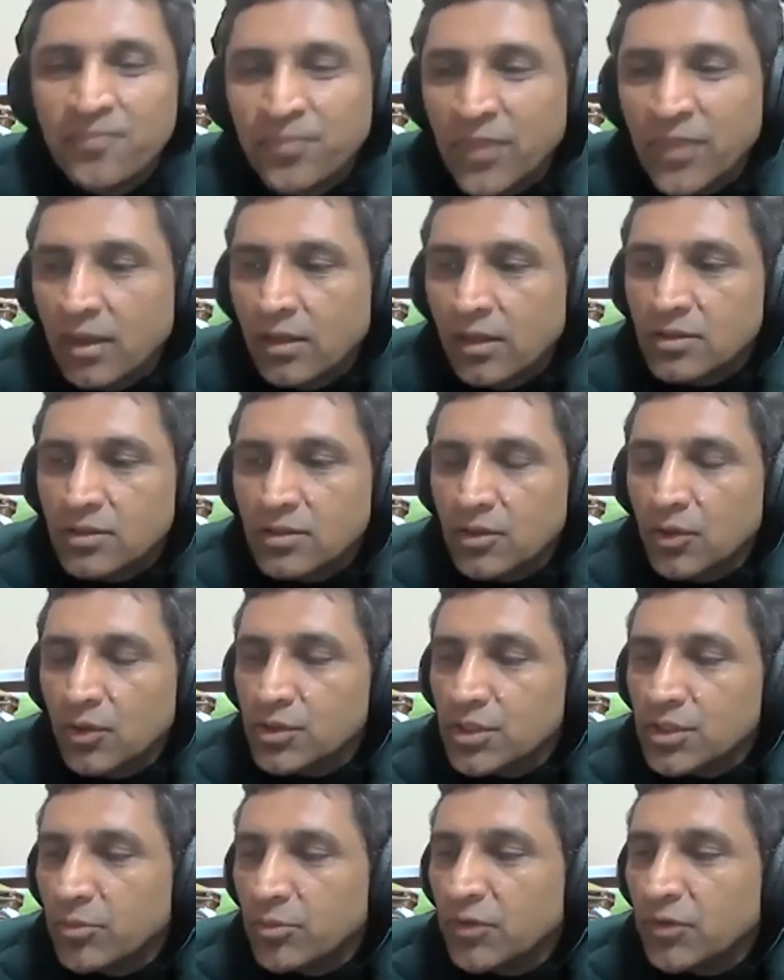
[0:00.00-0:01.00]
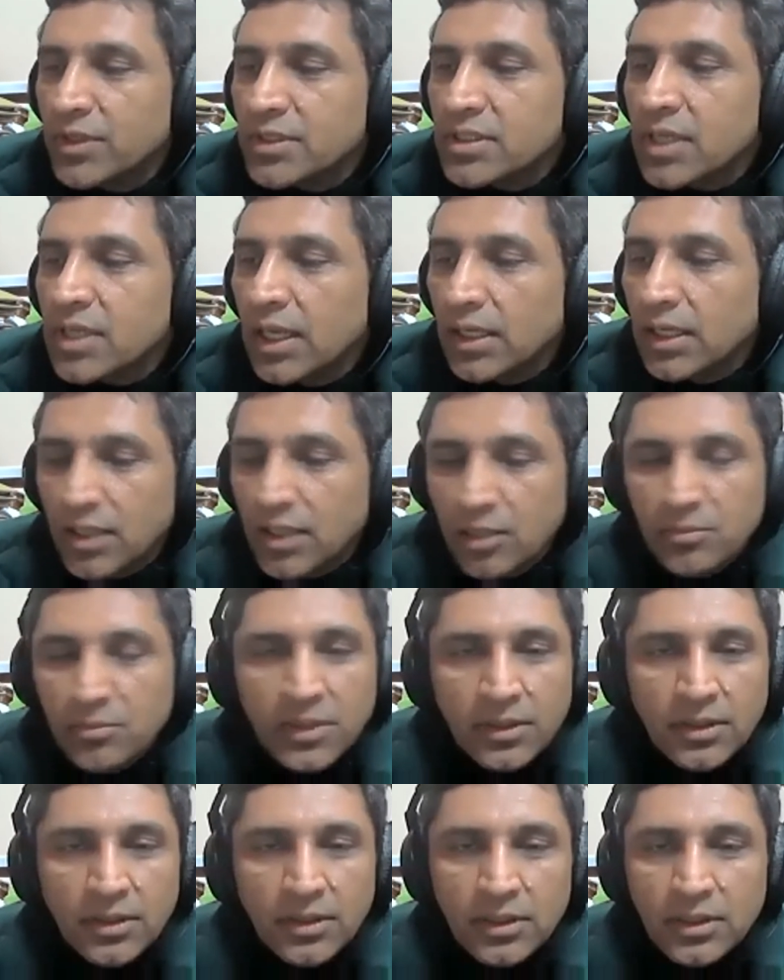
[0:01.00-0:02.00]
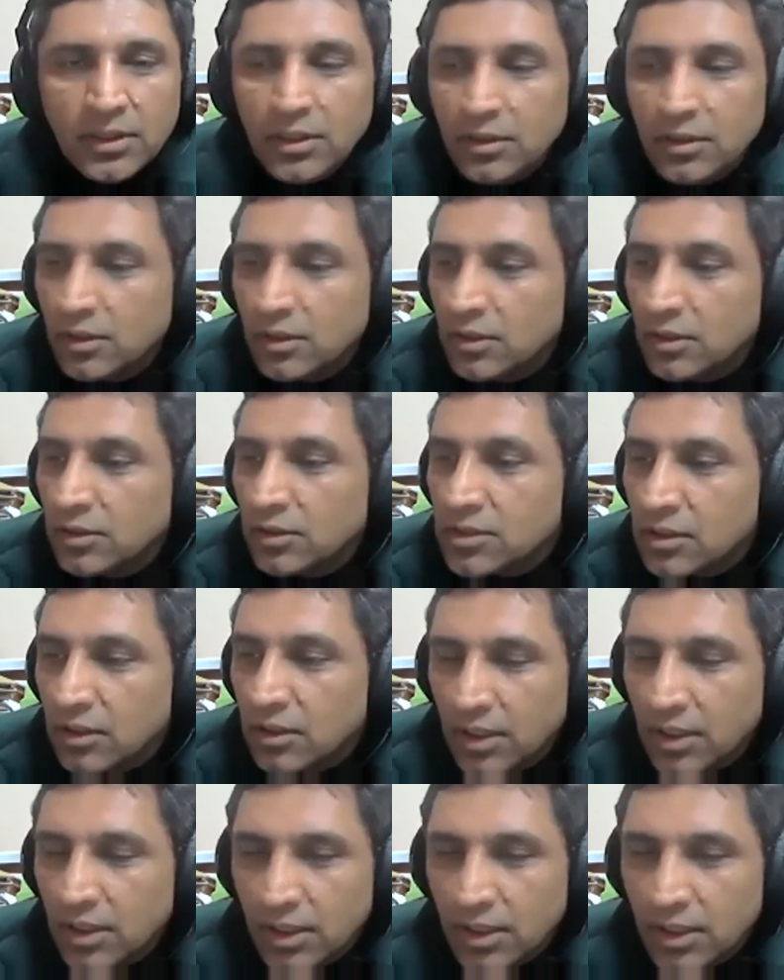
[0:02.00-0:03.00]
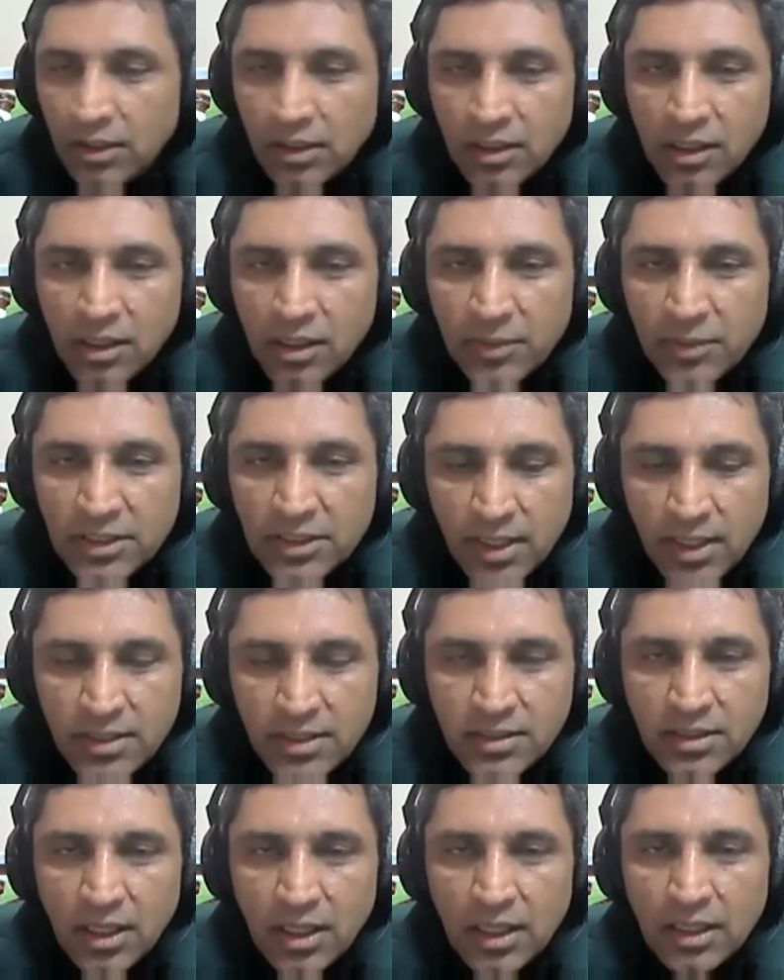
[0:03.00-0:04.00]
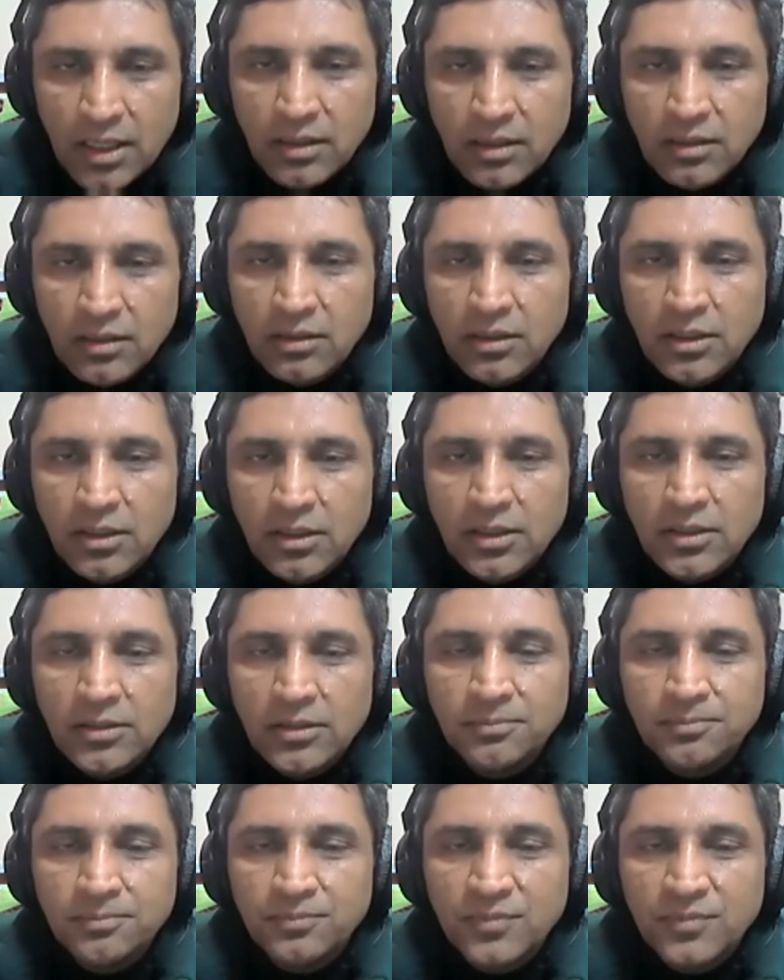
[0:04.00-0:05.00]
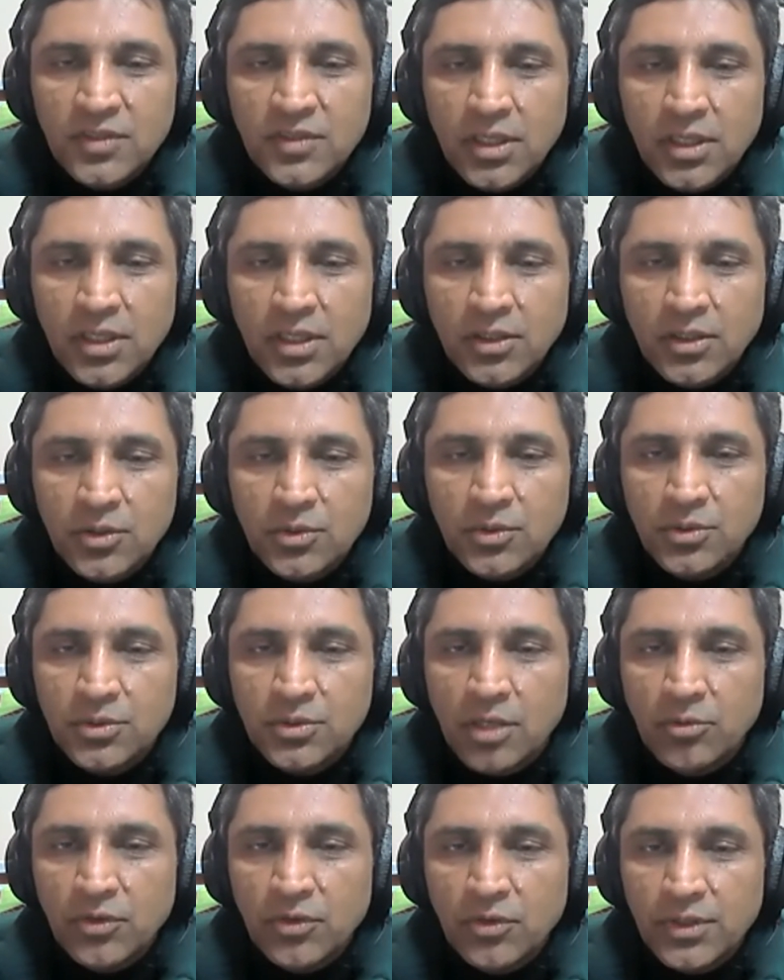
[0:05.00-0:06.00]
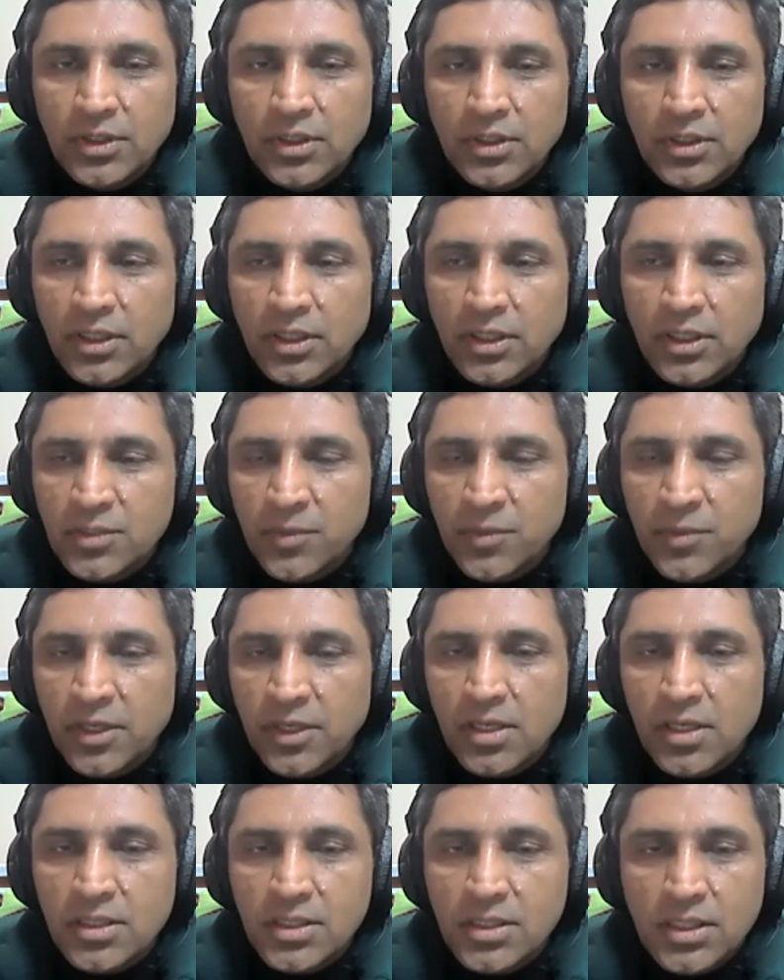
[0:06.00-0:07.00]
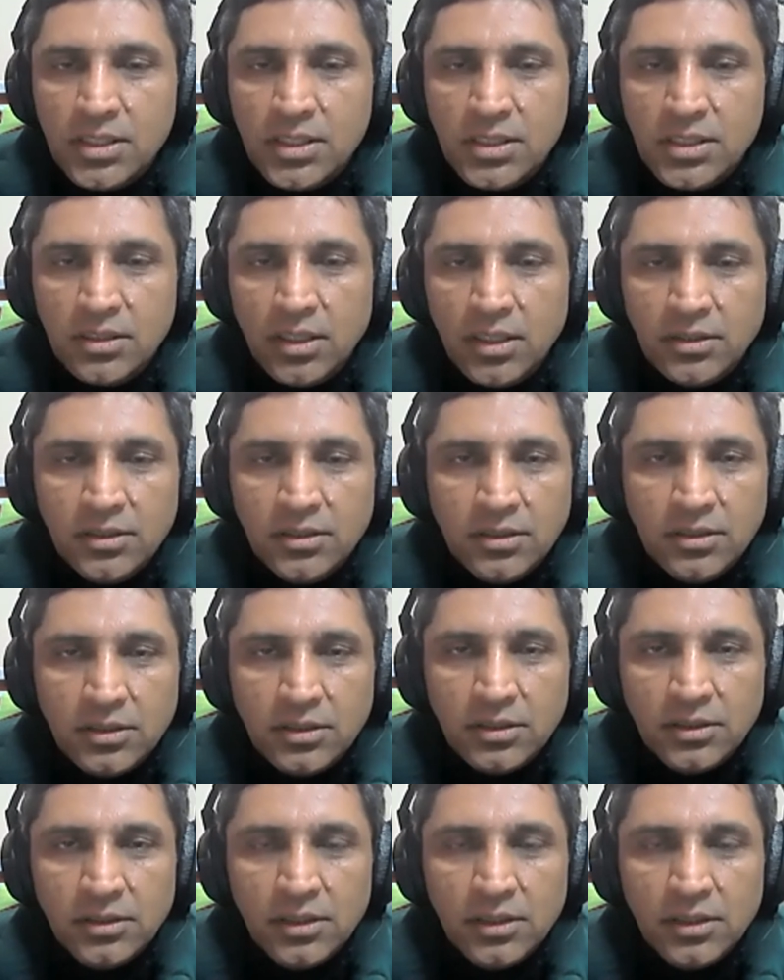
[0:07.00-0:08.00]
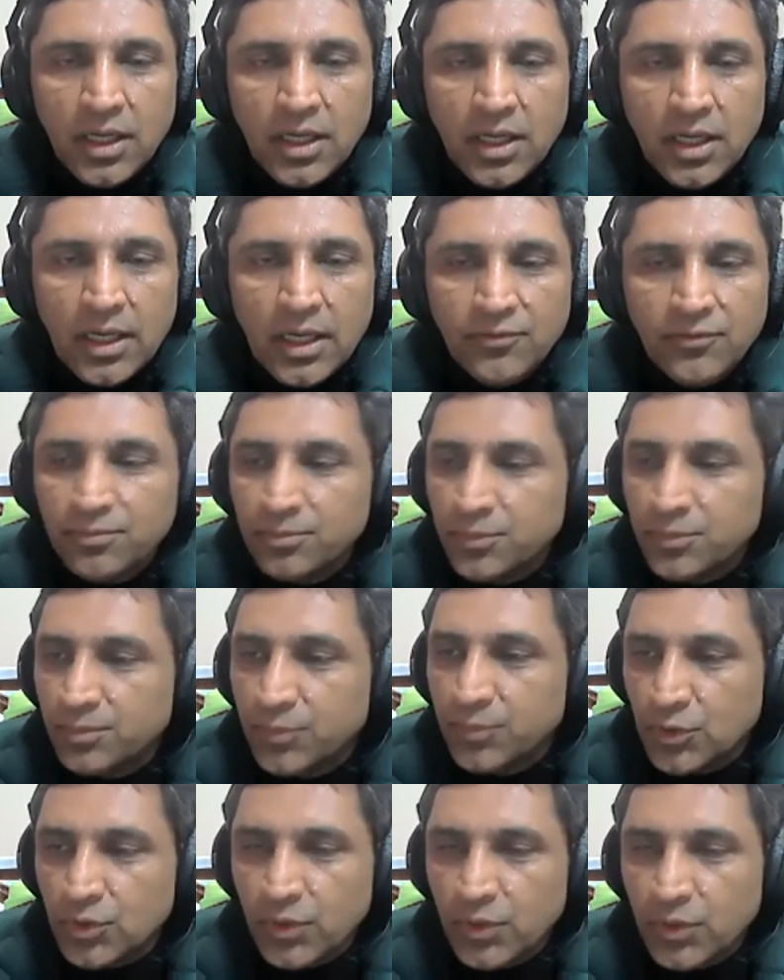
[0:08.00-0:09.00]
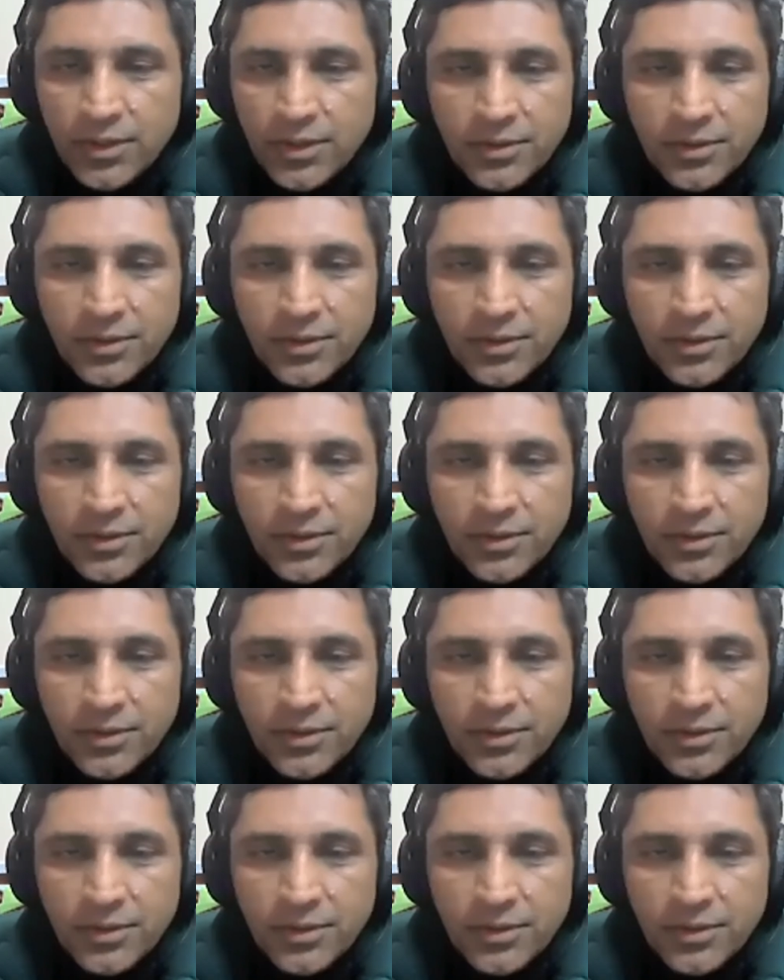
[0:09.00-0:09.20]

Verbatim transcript: So some of this I'll come in the coming slides. I'll uh, take you to some of the experiences that uh, I have put together